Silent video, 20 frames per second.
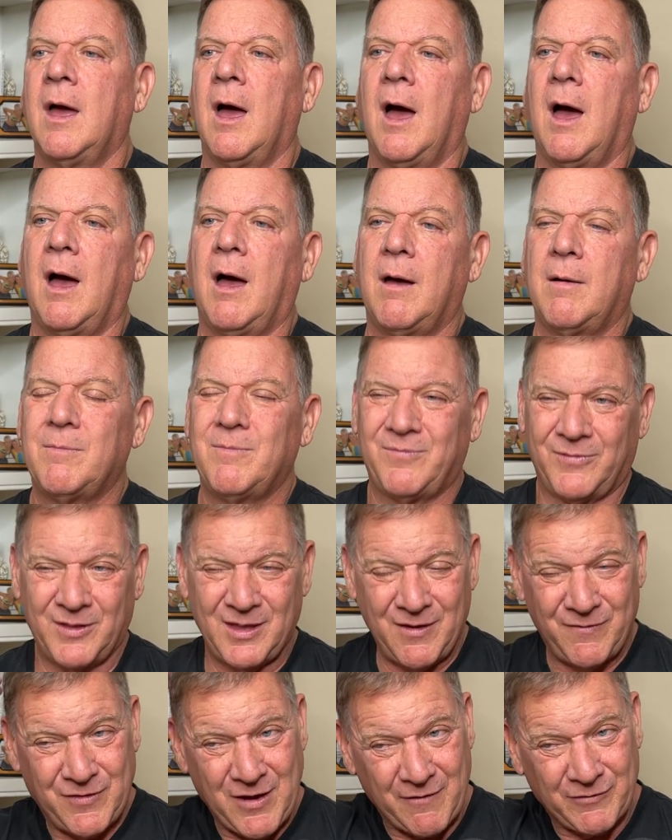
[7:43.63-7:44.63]
Um,
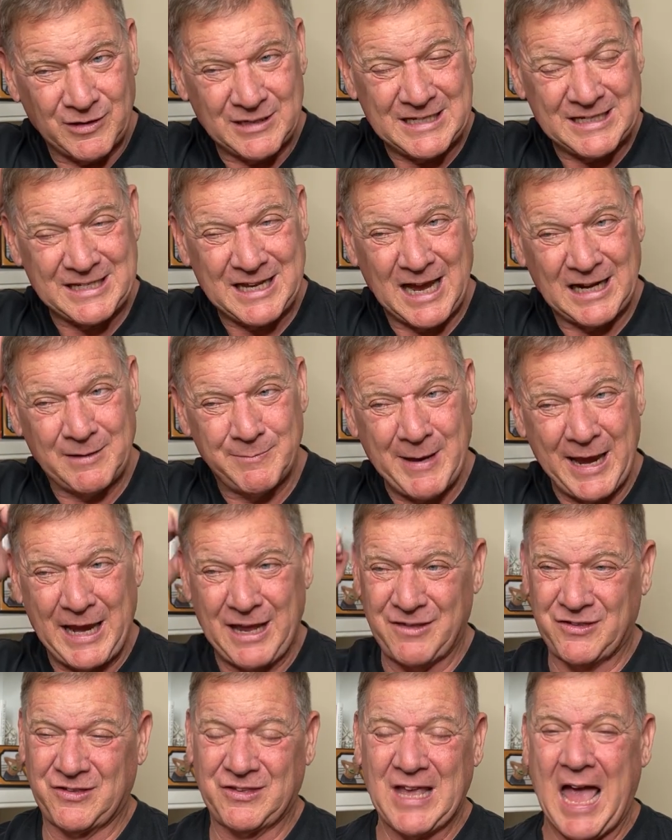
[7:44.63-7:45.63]
if you ever decide to
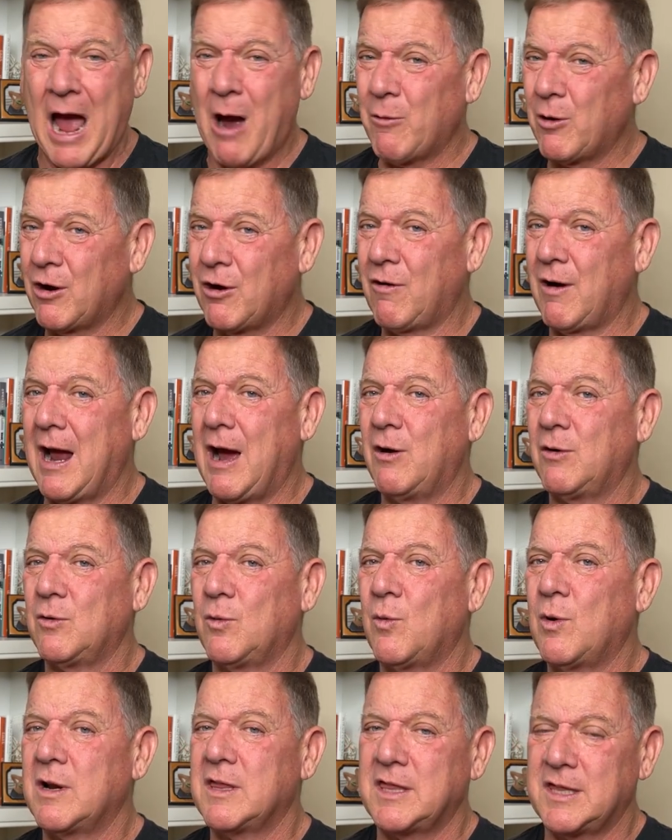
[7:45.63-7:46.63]
make sauerkraut,
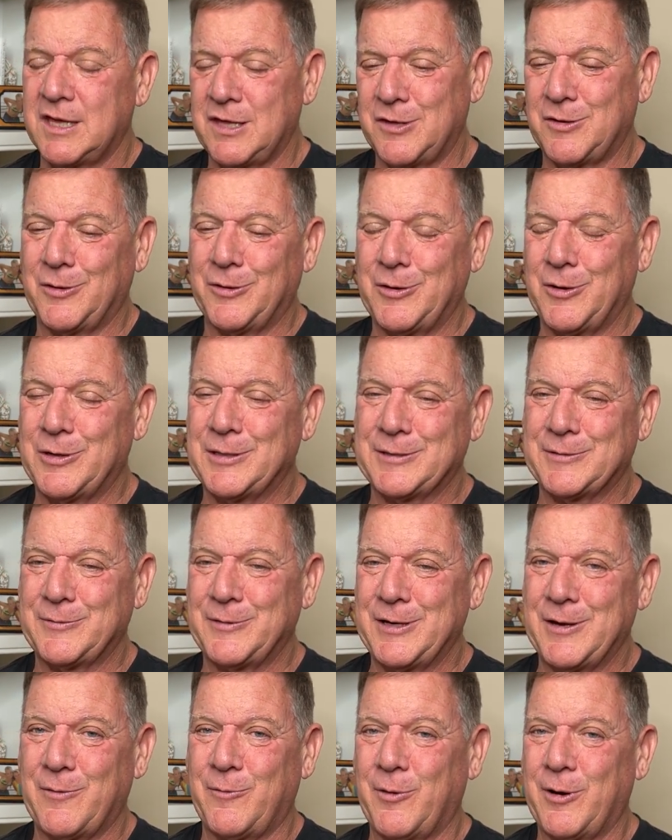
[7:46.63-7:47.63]
one of the things you'll notice
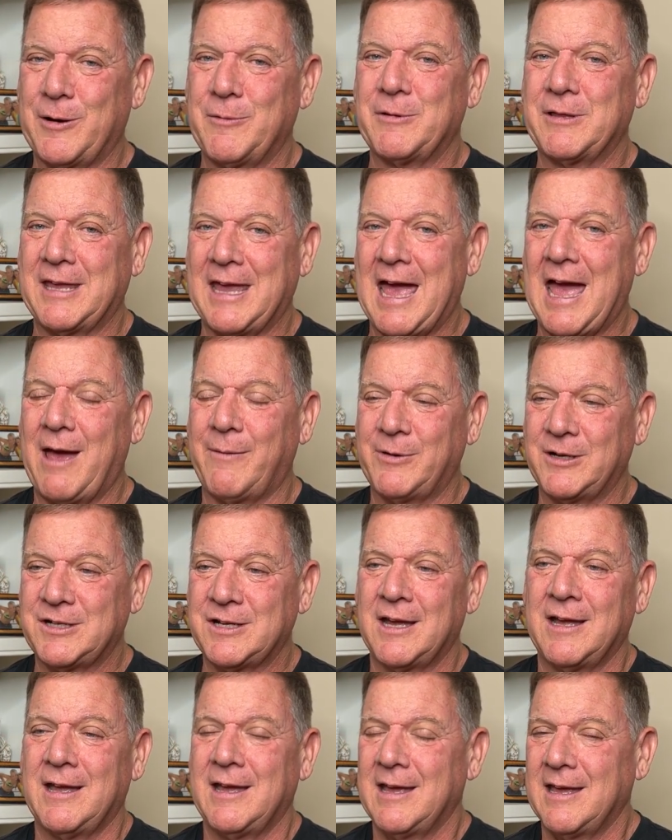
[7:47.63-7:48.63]
when you're working with
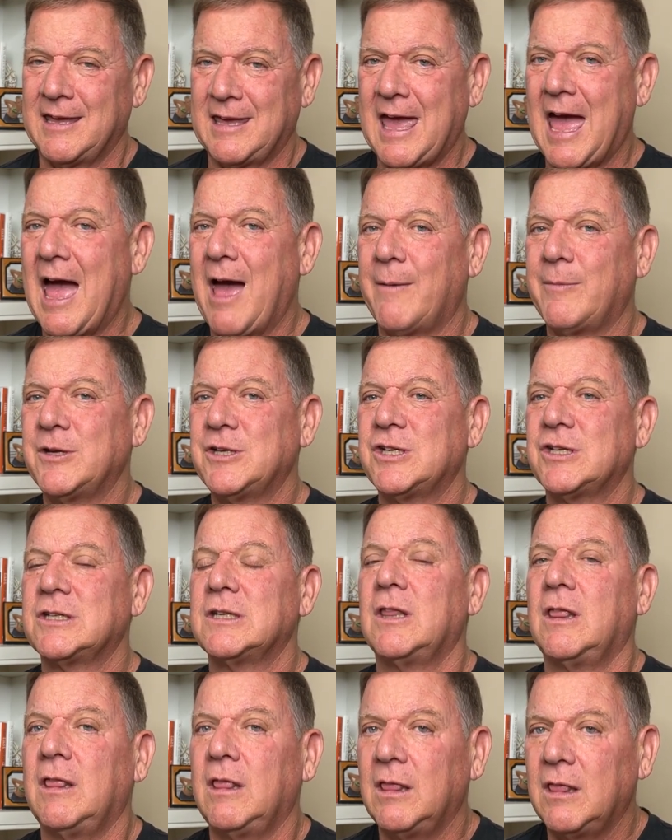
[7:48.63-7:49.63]
cabbage, cabbage is
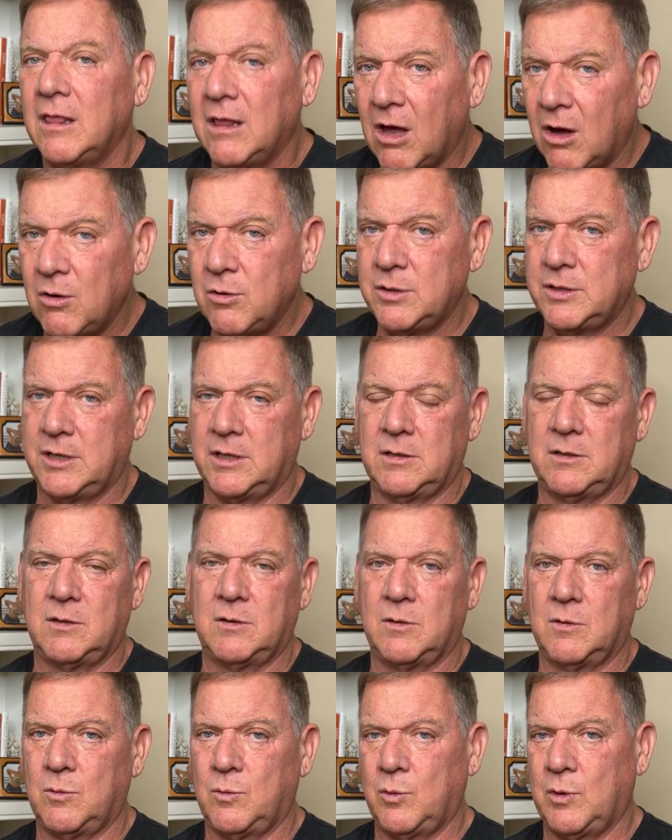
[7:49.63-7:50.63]
loaded
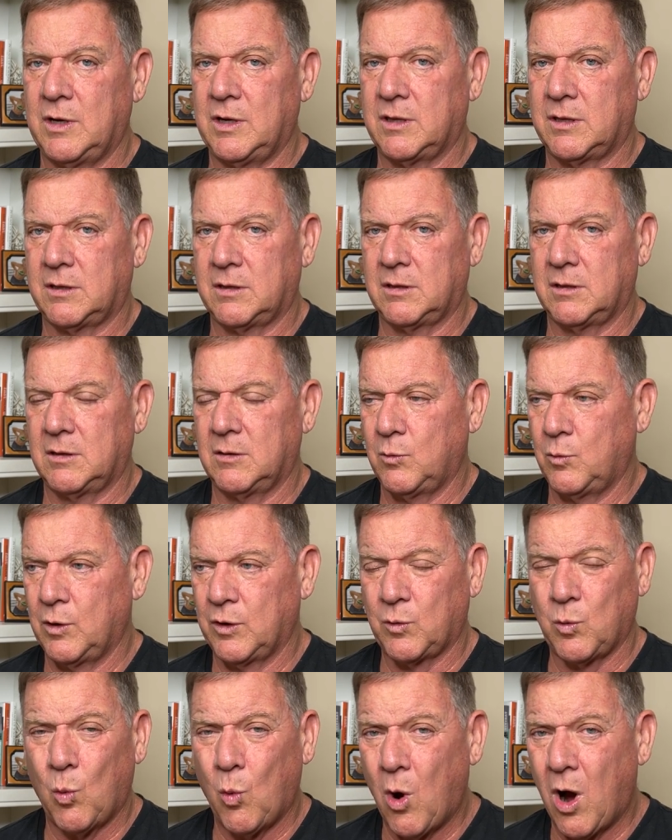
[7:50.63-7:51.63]
with,
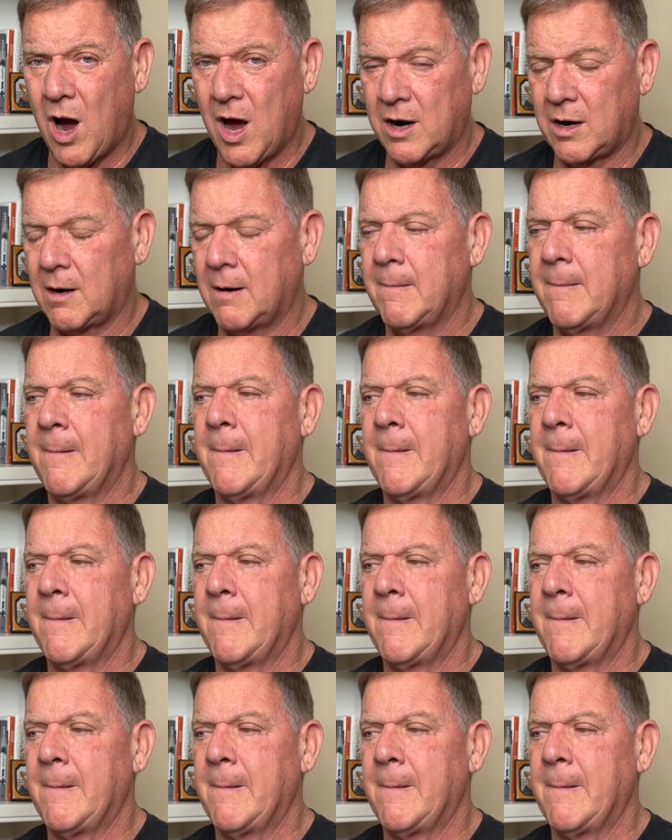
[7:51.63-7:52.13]
with water.